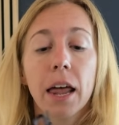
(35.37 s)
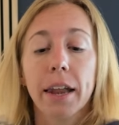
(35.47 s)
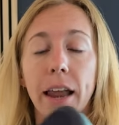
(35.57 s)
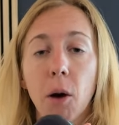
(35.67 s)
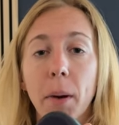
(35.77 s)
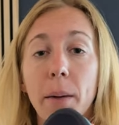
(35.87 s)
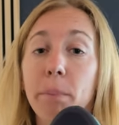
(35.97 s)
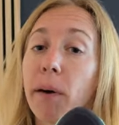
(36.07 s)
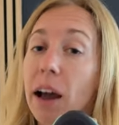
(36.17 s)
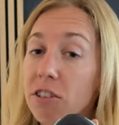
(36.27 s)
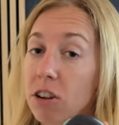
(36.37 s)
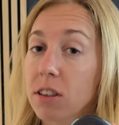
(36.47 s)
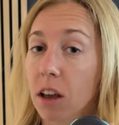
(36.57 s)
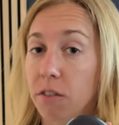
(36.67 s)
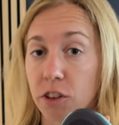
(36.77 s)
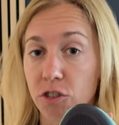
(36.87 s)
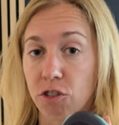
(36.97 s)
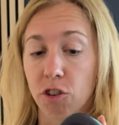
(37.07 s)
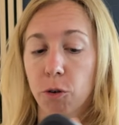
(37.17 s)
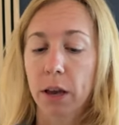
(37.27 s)
Now, my impressions of this
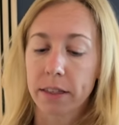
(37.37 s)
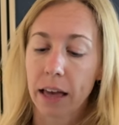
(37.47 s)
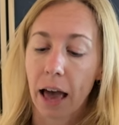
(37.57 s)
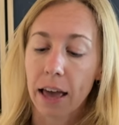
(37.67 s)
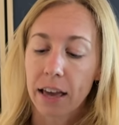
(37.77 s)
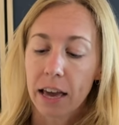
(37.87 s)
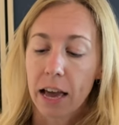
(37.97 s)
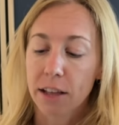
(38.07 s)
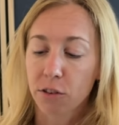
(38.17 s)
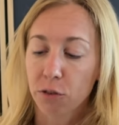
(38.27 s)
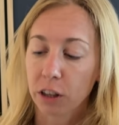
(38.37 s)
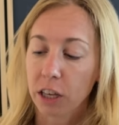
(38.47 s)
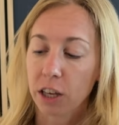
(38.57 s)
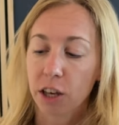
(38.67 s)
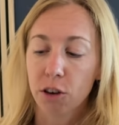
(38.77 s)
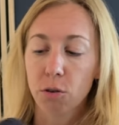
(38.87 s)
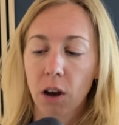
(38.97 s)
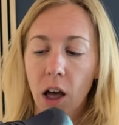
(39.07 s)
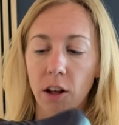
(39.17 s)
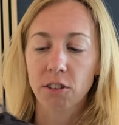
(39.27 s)
shoe is that it's a really cute
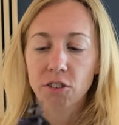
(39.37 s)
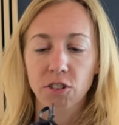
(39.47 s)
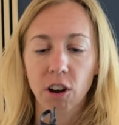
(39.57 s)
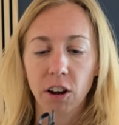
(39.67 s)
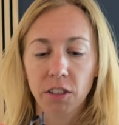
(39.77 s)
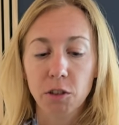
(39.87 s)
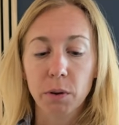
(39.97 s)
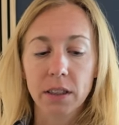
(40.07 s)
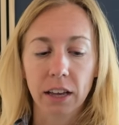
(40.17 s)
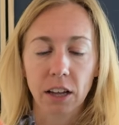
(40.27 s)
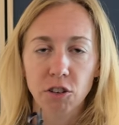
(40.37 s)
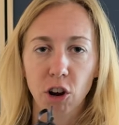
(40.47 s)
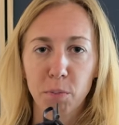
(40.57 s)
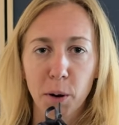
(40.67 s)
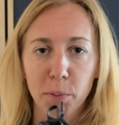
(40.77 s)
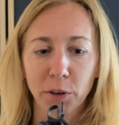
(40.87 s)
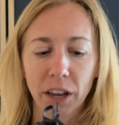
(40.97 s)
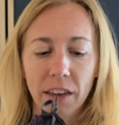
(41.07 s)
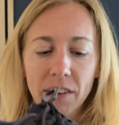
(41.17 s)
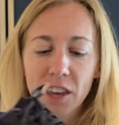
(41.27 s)
color. It's a dark, this one is like a dark purple
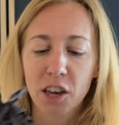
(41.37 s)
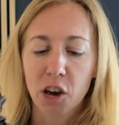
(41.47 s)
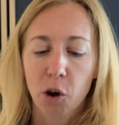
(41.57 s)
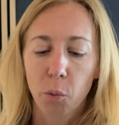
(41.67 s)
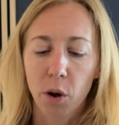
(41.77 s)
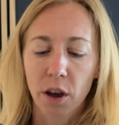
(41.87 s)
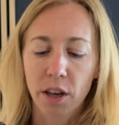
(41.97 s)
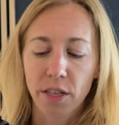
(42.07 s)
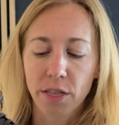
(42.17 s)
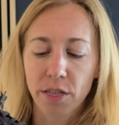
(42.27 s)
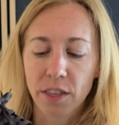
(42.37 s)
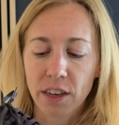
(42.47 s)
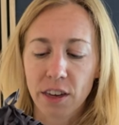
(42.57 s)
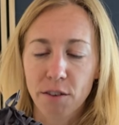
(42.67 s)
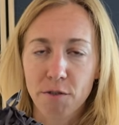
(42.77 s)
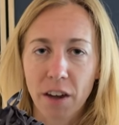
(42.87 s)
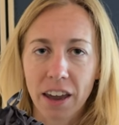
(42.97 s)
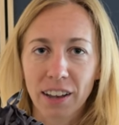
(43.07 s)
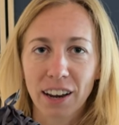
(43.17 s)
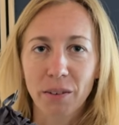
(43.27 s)
navy with the
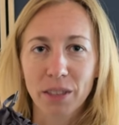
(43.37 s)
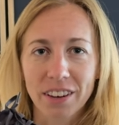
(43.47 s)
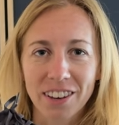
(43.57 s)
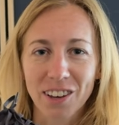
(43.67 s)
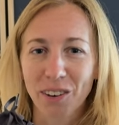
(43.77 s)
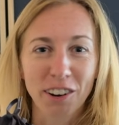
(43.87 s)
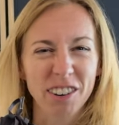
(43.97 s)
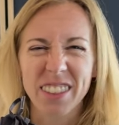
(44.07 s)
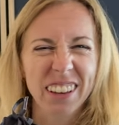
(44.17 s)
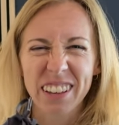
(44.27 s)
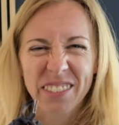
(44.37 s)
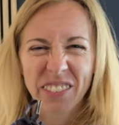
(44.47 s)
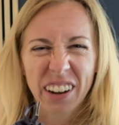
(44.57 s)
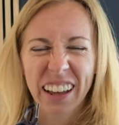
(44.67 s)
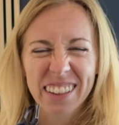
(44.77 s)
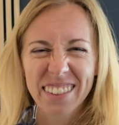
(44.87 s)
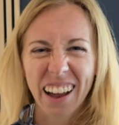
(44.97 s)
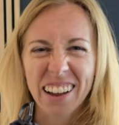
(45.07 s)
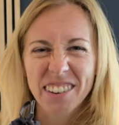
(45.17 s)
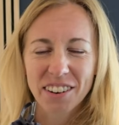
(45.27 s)
fade and with the teal, which I just think is a nice
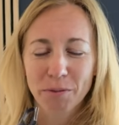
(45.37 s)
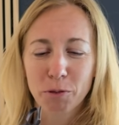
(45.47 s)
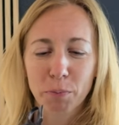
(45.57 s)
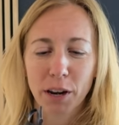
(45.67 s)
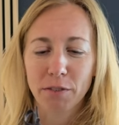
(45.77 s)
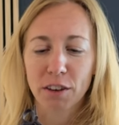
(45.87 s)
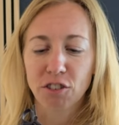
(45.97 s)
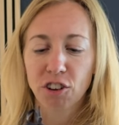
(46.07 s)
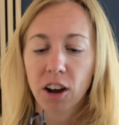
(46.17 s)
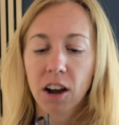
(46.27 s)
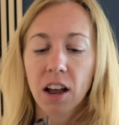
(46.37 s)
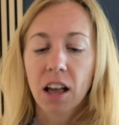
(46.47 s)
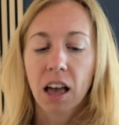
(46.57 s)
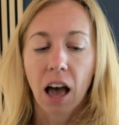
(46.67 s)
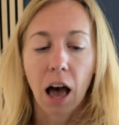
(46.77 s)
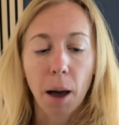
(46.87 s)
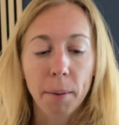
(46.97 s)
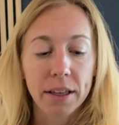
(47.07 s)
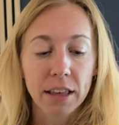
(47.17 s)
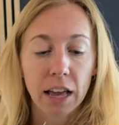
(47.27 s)
touch and a pretty feature. Um,
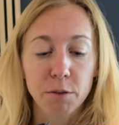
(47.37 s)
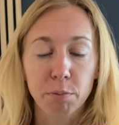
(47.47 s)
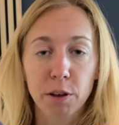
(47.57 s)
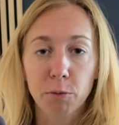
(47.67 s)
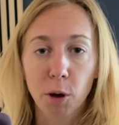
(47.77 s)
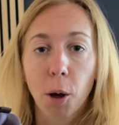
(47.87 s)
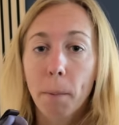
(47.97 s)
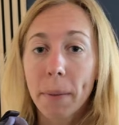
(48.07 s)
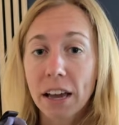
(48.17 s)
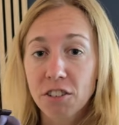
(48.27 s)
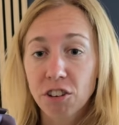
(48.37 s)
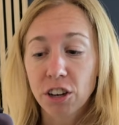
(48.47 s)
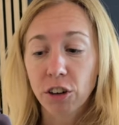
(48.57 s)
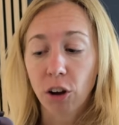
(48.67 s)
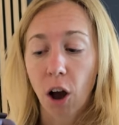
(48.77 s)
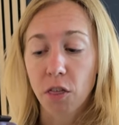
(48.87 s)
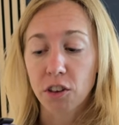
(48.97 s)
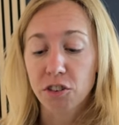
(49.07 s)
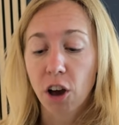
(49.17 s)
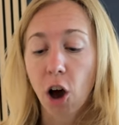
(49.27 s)
it has breathable mesh here on the
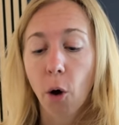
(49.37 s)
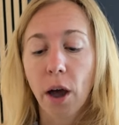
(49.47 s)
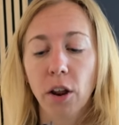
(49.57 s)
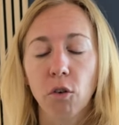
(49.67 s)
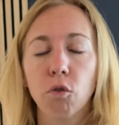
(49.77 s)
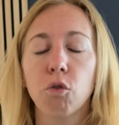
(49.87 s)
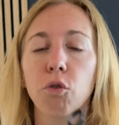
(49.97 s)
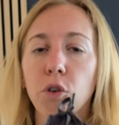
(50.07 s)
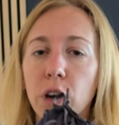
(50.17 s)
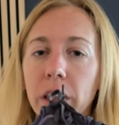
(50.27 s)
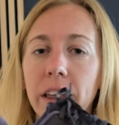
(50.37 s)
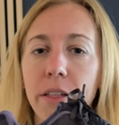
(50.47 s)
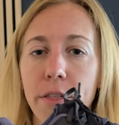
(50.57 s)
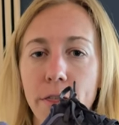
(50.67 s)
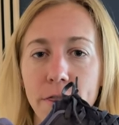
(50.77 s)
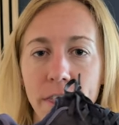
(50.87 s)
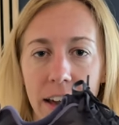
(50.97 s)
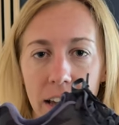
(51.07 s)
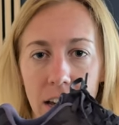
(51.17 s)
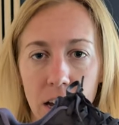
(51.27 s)
toe and a really
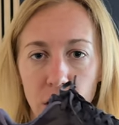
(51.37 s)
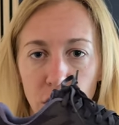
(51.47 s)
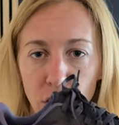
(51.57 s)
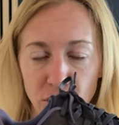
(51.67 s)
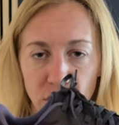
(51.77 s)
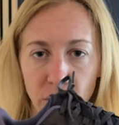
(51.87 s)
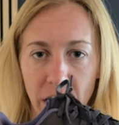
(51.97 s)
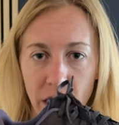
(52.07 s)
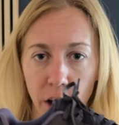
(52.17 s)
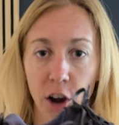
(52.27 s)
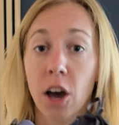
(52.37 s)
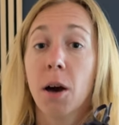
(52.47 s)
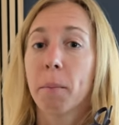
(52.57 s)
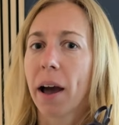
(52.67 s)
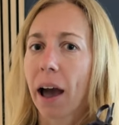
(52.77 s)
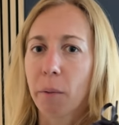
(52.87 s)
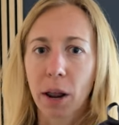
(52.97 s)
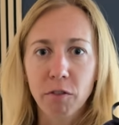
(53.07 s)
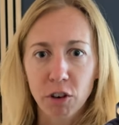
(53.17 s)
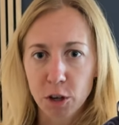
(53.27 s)
thick cushion right here. My, when
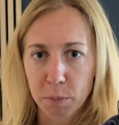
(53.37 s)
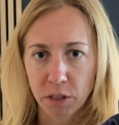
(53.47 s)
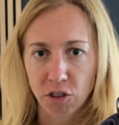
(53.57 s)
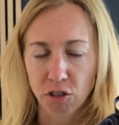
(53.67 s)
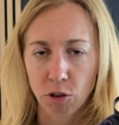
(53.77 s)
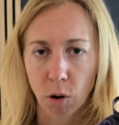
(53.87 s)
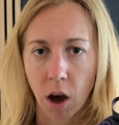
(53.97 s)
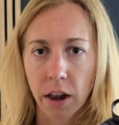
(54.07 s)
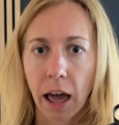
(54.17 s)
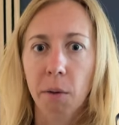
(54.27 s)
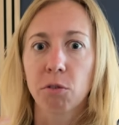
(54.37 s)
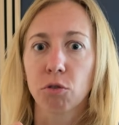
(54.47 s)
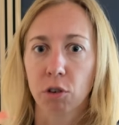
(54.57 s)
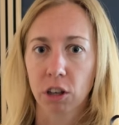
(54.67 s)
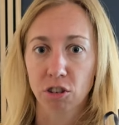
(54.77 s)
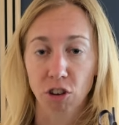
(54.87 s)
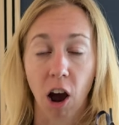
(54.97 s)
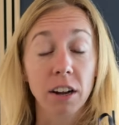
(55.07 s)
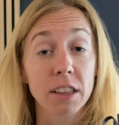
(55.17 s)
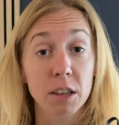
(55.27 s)
I first put this shoe on, I was really
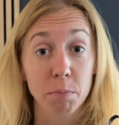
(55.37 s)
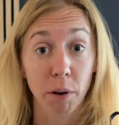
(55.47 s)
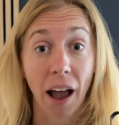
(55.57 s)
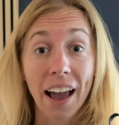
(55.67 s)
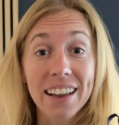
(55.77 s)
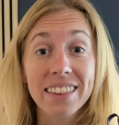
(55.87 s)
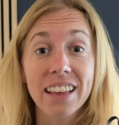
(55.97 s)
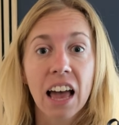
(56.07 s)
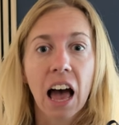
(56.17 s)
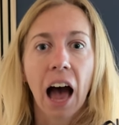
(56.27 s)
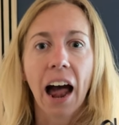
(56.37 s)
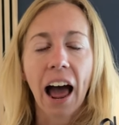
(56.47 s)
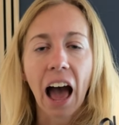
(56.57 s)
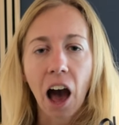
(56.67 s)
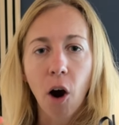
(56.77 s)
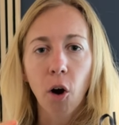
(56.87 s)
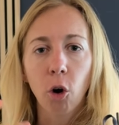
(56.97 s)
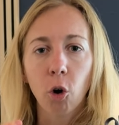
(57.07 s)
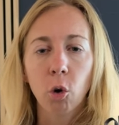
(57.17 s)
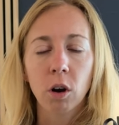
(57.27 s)
shocked and surprised at
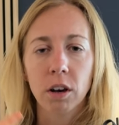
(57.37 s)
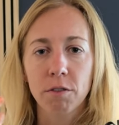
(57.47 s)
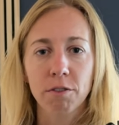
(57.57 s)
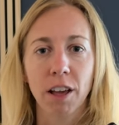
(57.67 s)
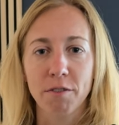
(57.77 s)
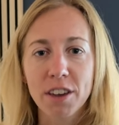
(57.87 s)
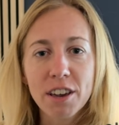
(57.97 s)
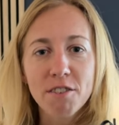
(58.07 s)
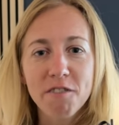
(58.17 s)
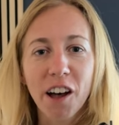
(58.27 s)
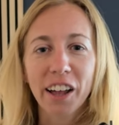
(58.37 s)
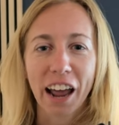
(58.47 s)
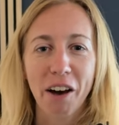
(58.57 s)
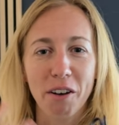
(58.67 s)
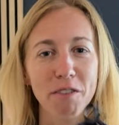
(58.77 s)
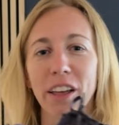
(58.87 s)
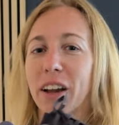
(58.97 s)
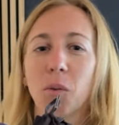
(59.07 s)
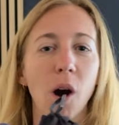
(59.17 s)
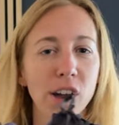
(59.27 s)
how fluffy it felt and how it felt like
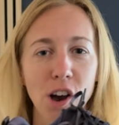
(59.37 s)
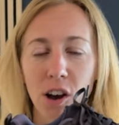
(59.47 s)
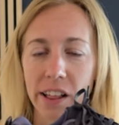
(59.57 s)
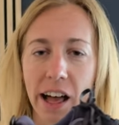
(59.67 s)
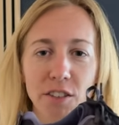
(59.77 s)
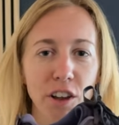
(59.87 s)
a walking on clouds.